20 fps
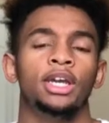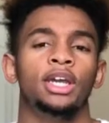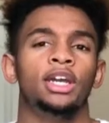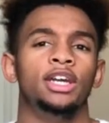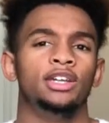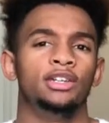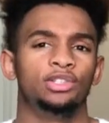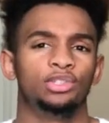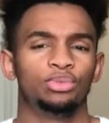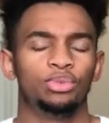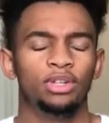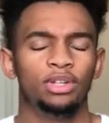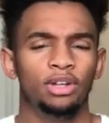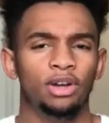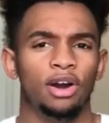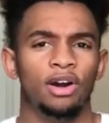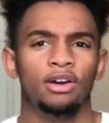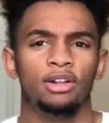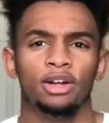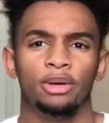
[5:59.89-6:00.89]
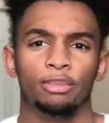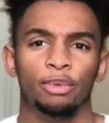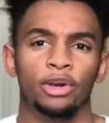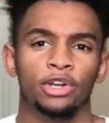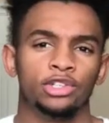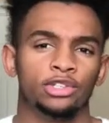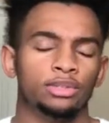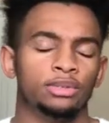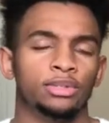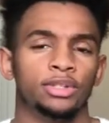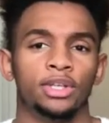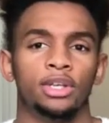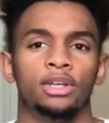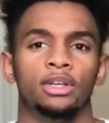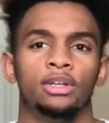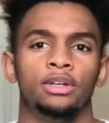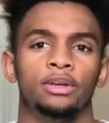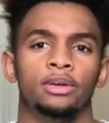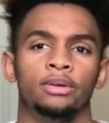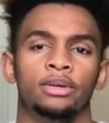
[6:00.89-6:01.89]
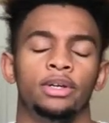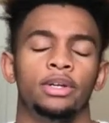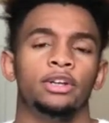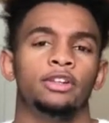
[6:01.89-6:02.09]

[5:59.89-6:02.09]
And it's really all a personal thing, you know.